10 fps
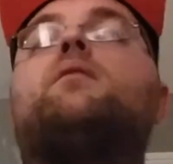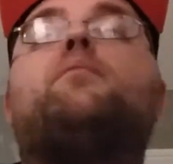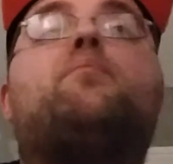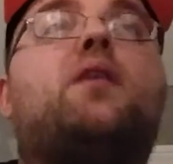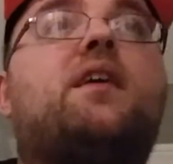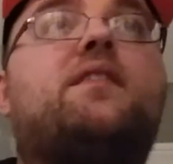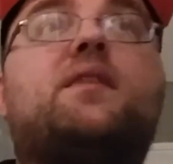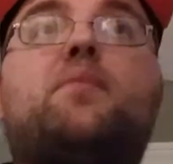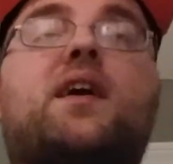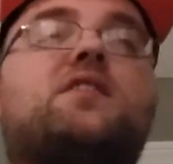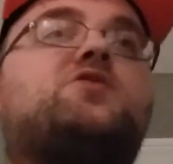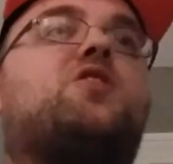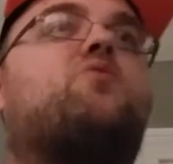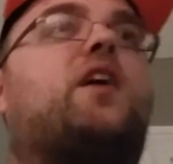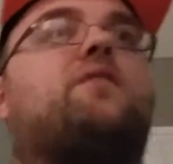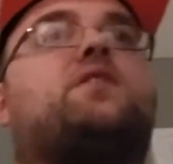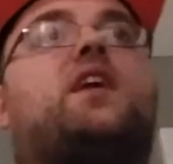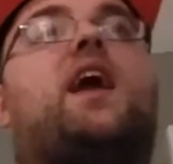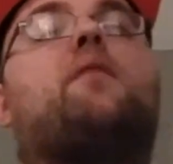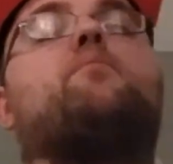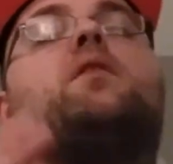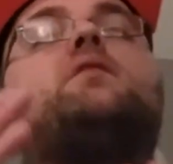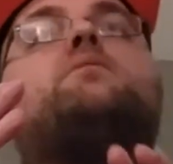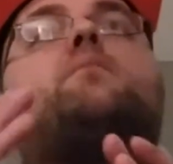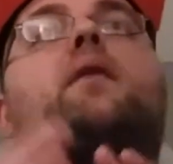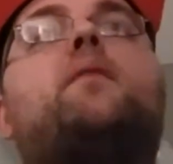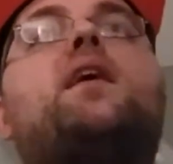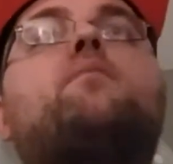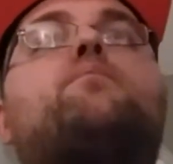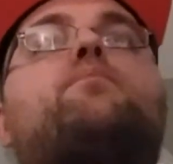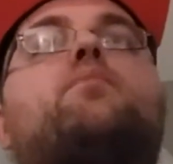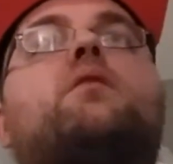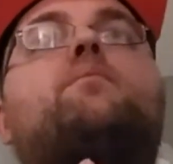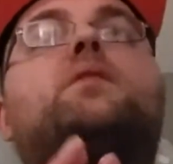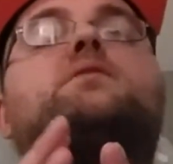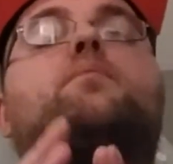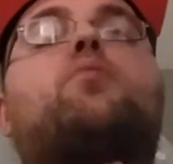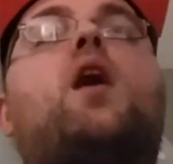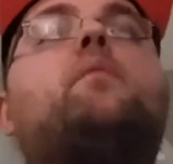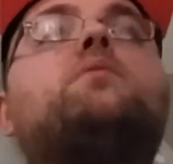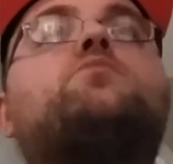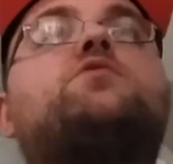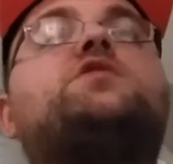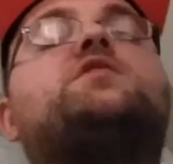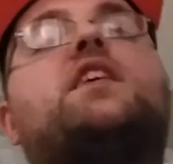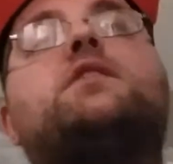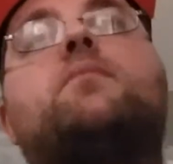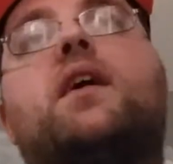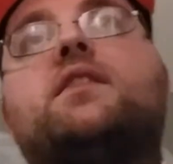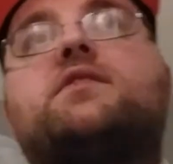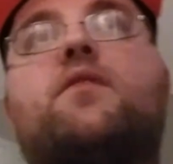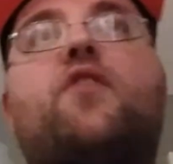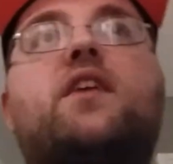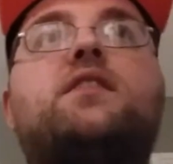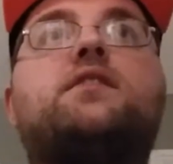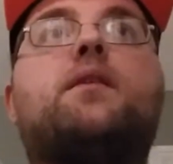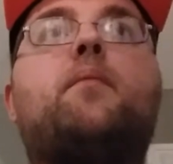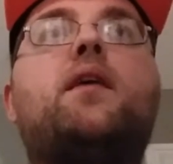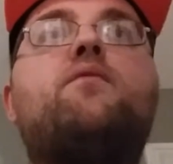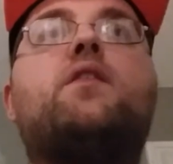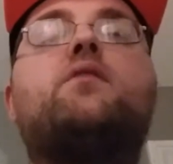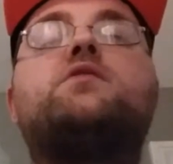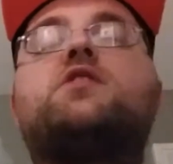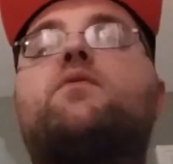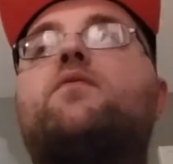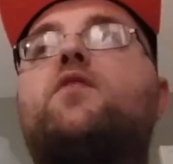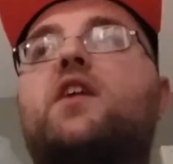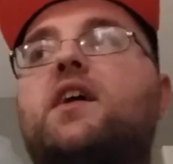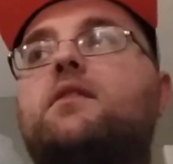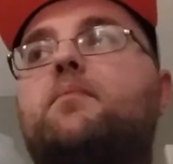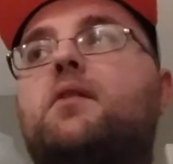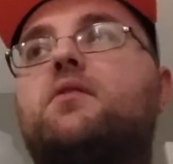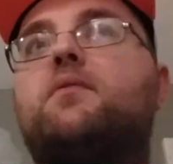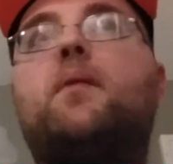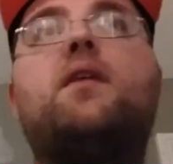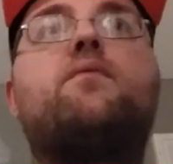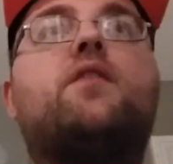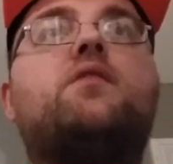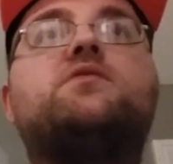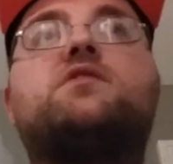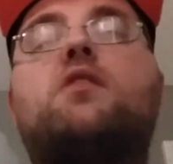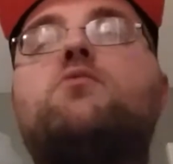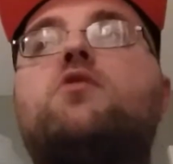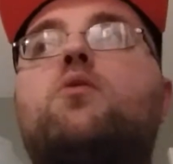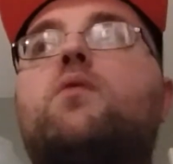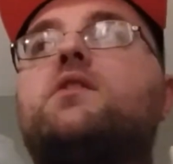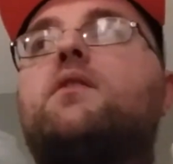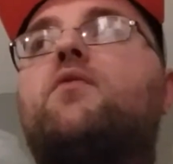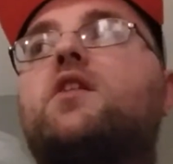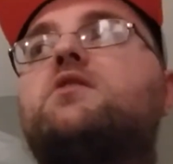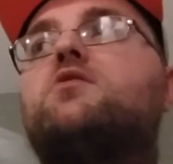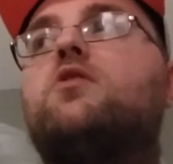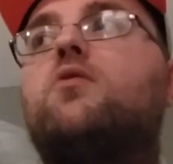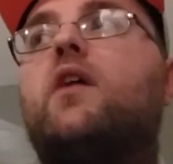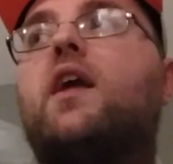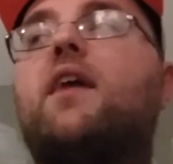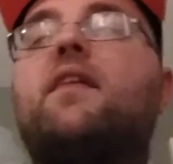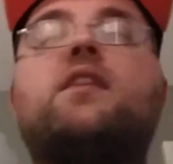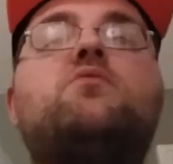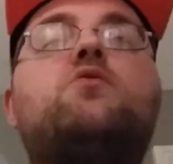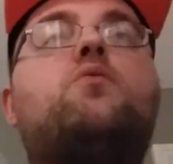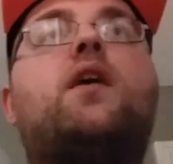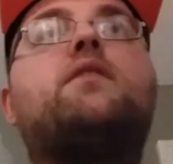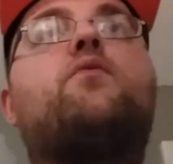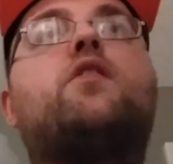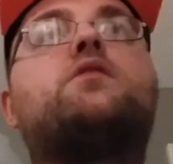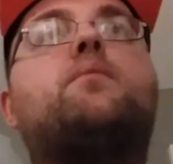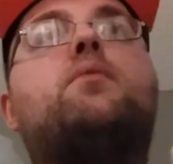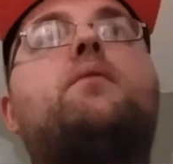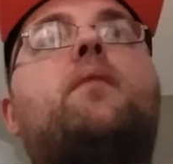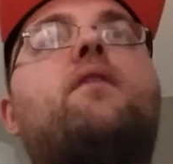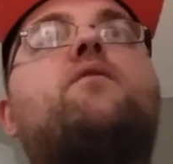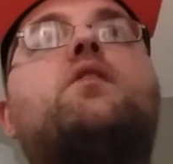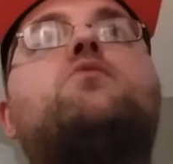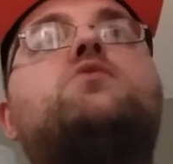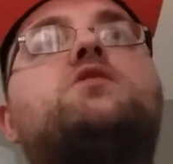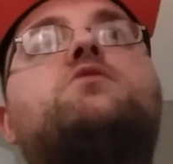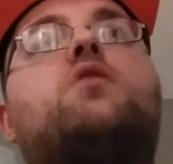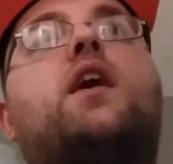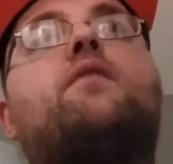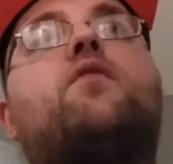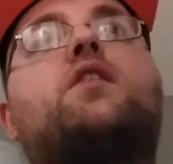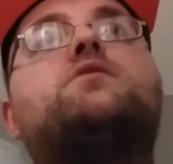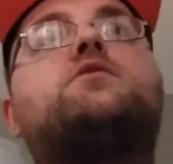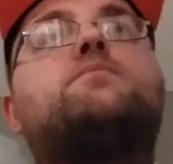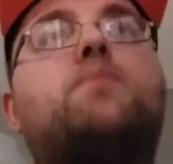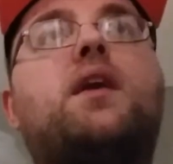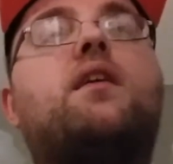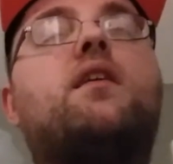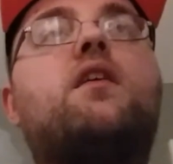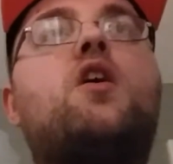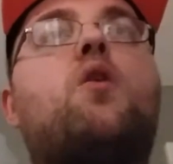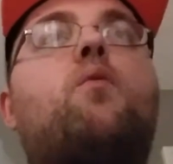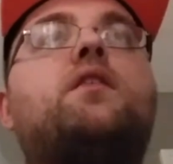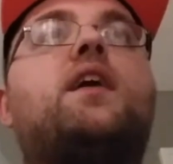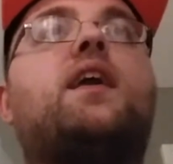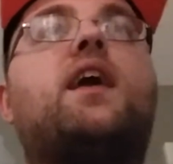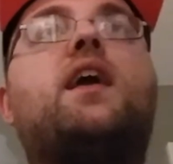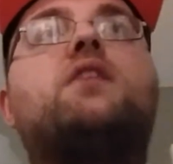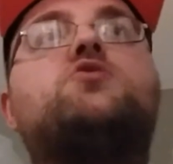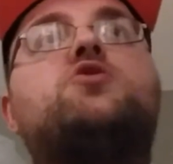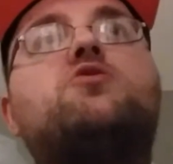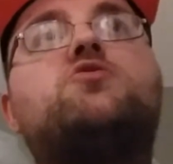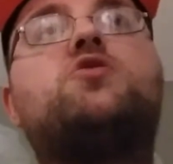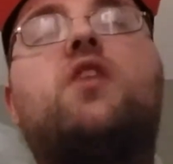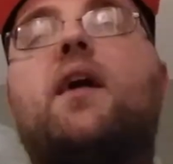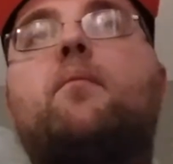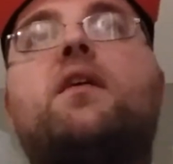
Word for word: But they make a joke right off the gate. But my main, but, but the problems with this anime is the fact that the main villains are forgettable. The main villains don't know what the fuck they're doing, and I don't know why the fuck they put a main villain who doesn't know how to fucking speak when they get introduced to him.